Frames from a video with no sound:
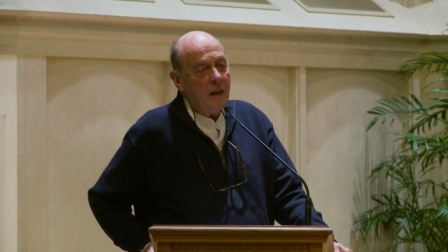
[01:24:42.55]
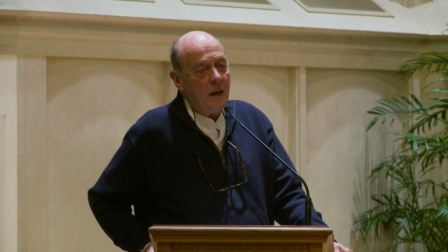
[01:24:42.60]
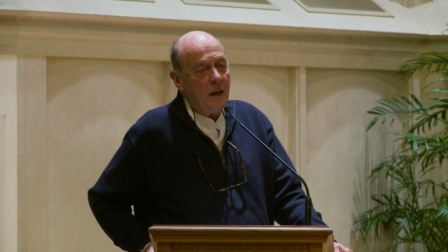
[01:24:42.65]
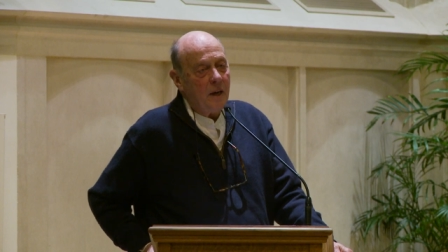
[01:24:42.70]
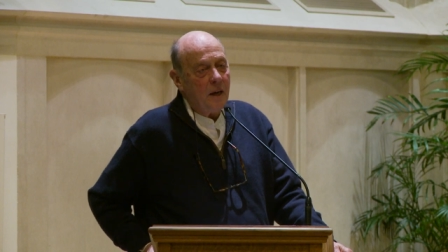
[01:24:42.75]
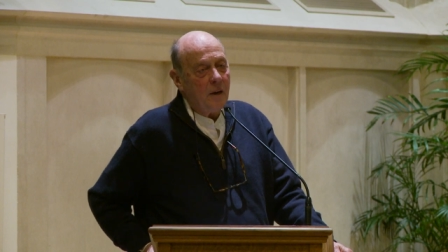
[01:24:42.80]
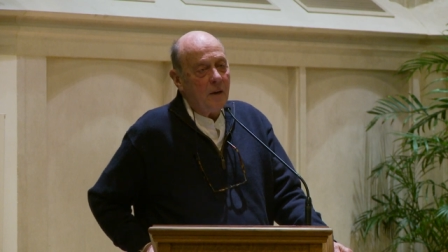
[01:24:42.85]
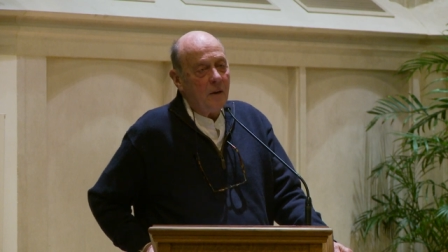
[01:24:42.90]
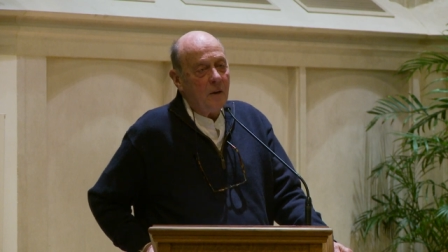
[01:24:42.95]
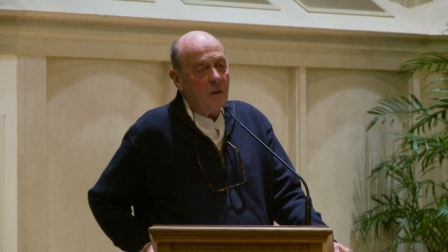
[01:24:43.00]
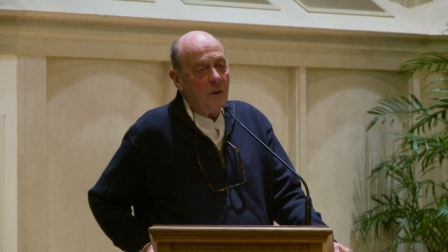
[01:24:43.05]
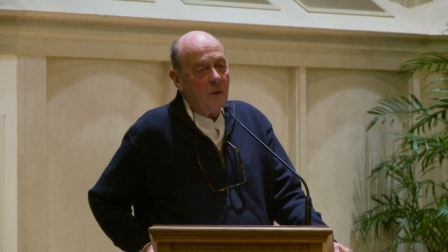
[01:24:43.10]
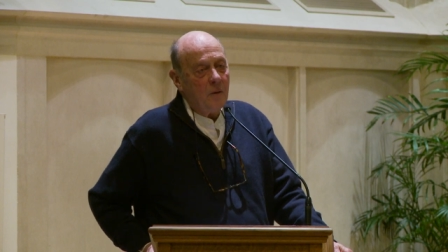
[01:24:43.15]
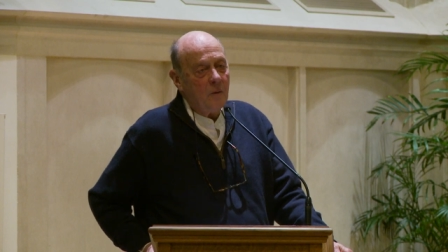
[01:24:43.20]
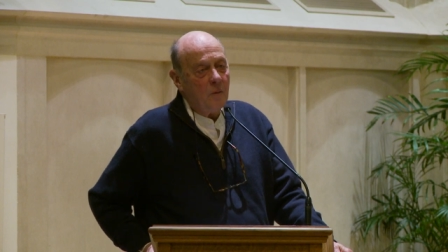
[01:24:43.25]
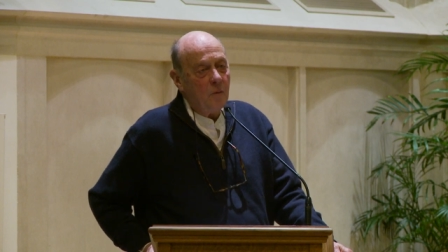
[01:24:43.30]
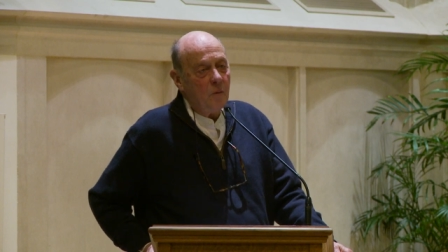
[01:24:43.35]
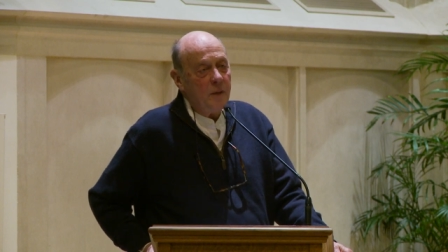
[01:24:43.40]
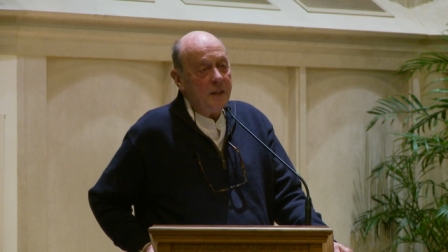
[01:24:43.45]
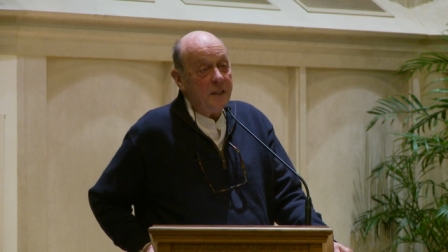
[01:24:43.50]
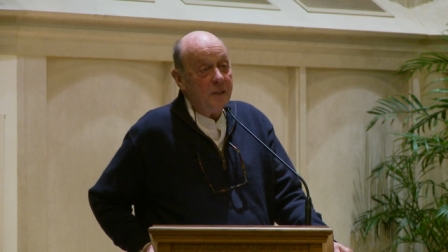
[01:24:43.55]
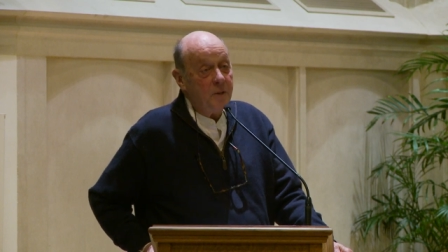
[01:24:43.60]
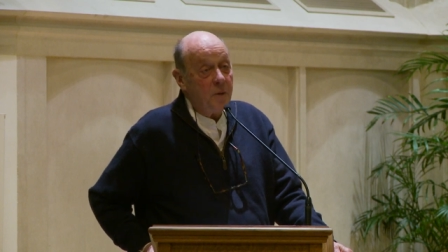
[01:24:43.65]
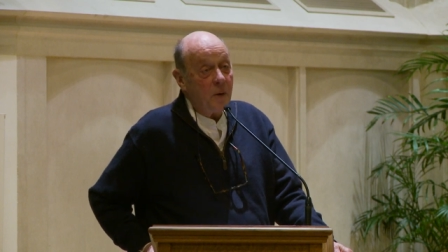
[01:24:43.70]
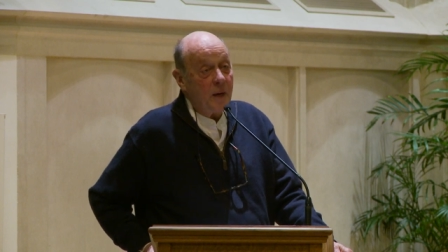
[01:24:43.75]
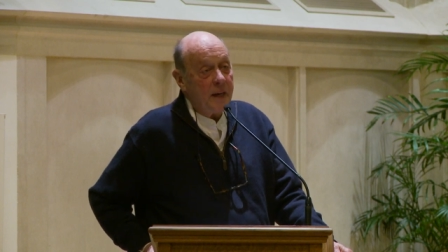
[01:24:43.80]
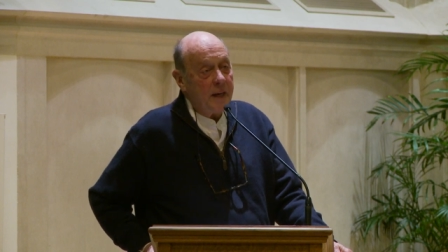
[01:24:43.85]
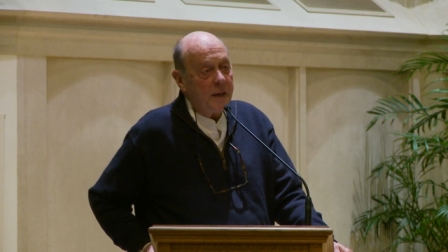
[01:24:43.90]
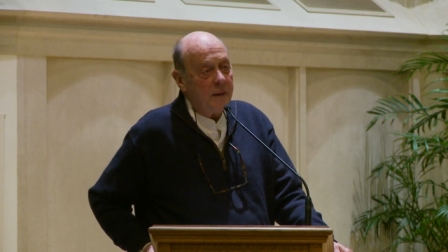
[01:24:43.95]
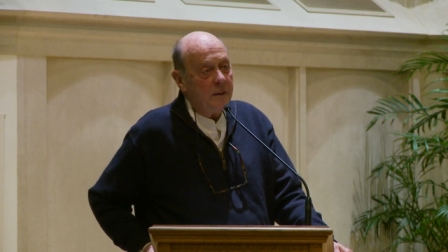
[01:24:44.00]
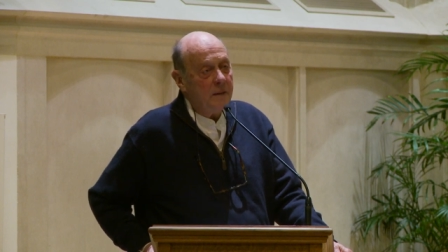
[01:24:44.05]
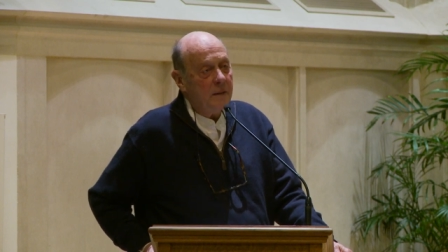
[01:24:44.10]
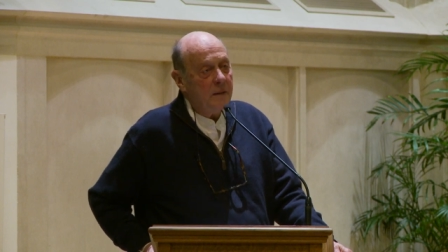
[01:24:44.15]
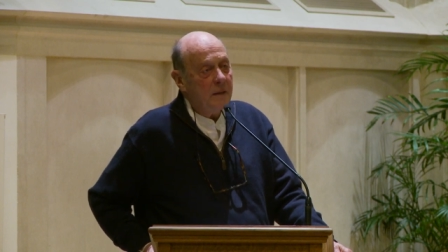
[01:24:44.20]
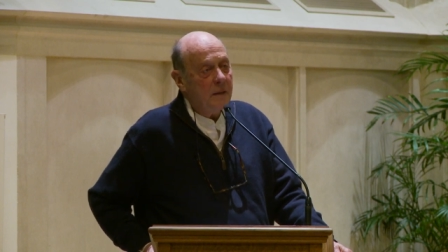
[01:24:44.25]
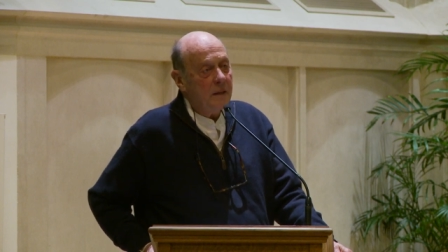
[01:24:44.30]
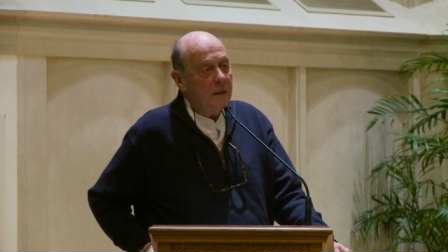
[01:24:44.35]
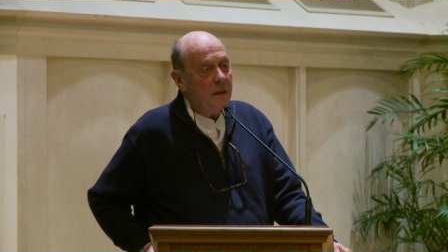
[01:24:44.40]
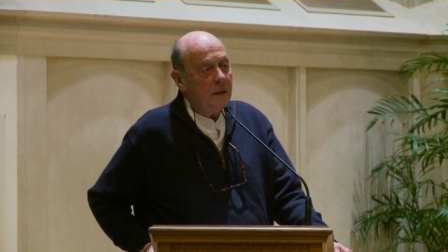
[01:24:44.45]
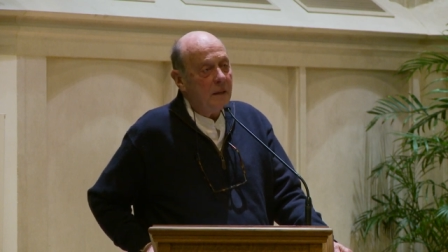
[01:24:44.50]
uh, redrain
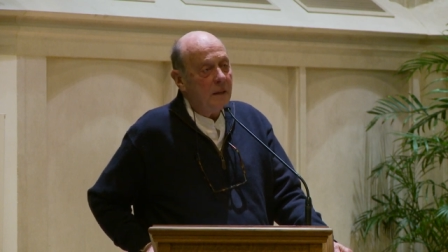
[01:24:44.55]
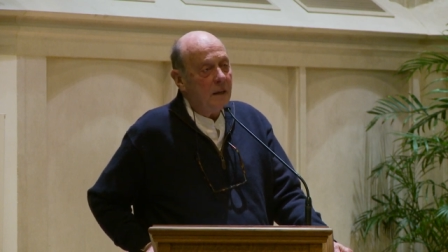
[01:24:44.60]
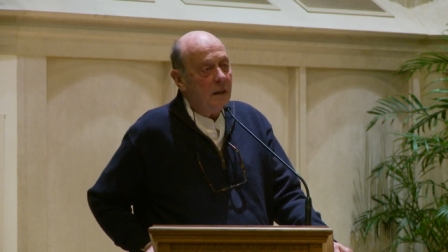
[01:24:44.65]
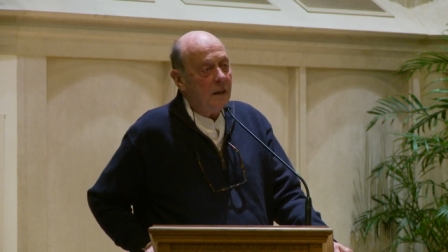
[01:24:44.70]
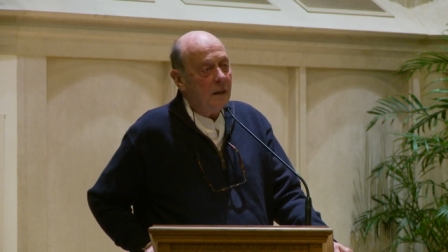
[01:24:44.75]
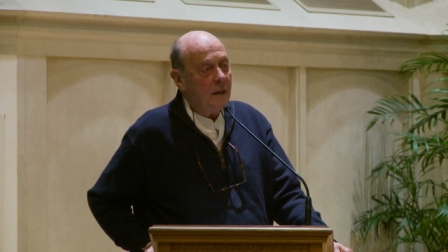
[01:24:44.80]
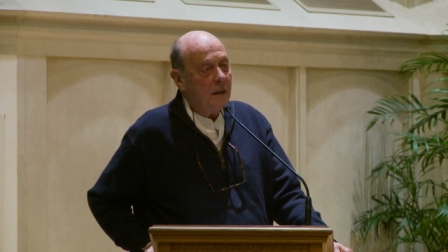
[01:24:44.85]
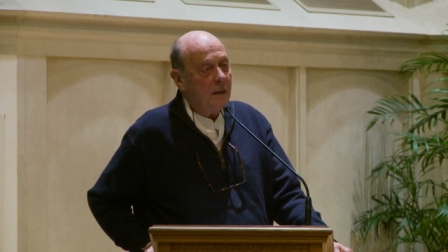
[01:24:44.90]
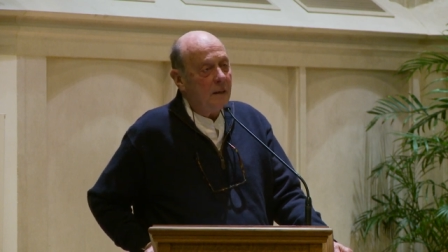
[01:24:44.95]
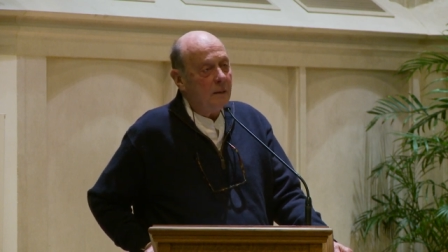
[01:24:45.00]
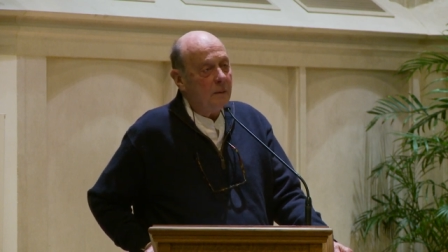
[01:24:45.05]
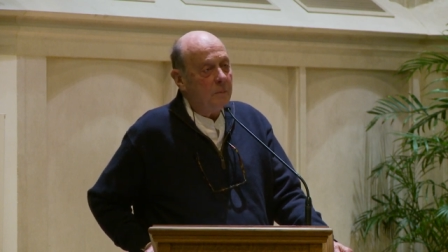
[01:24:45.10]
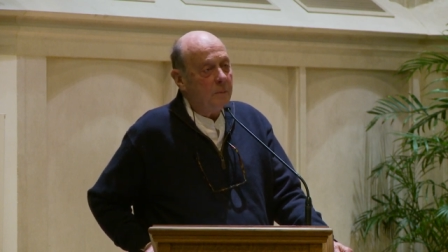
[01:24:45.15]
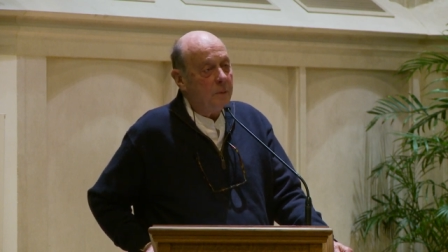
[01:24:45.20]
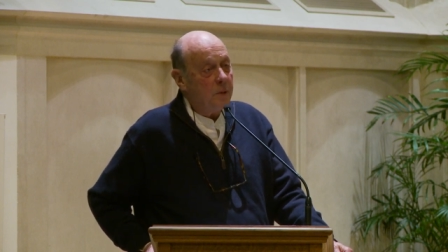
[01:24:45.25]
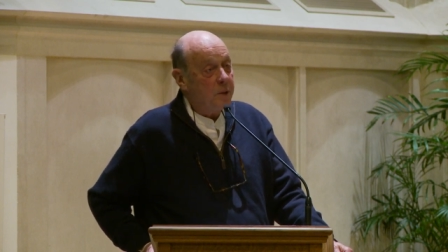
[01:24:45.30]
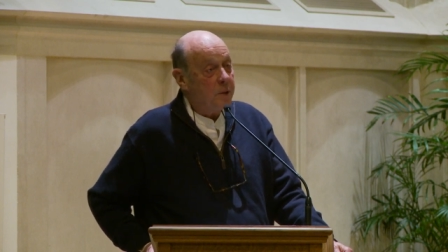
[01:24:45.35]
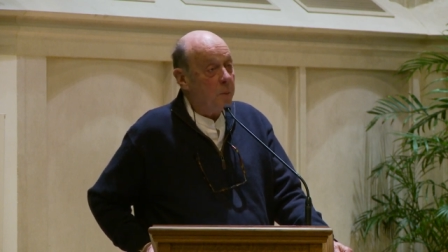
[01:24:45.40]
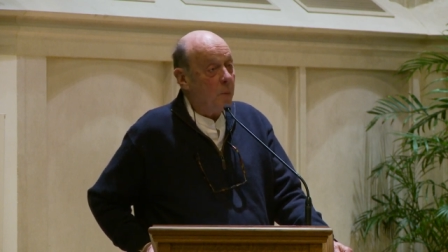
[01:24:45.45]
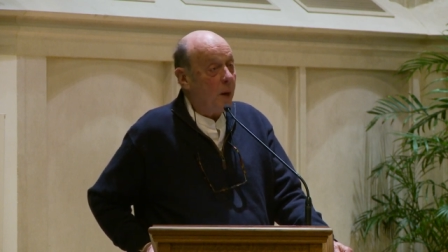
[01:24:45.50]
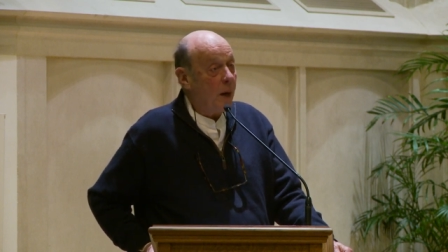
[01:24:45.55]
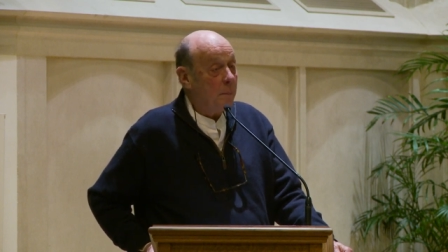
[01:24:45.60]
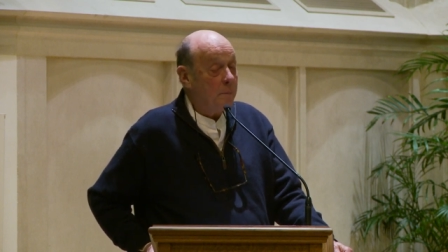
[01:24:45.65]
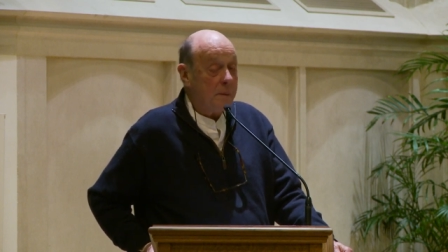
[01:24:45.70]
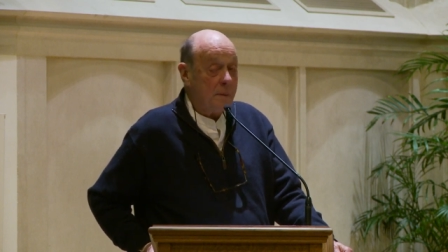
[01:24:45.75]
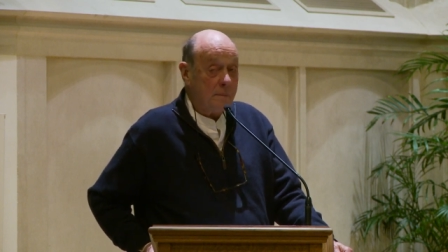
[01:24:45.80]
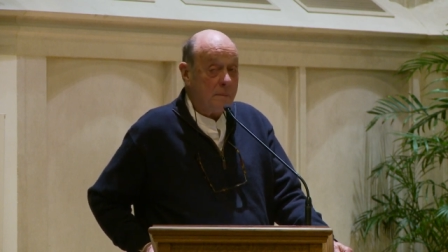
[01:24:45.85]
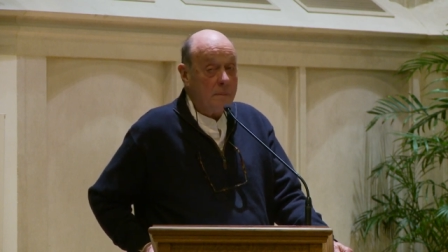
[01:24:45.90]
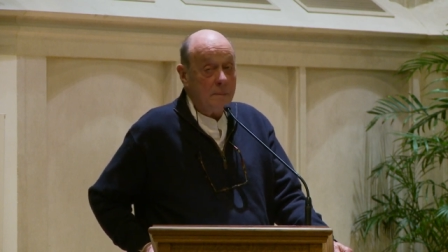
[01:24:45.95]
uh, the swamp.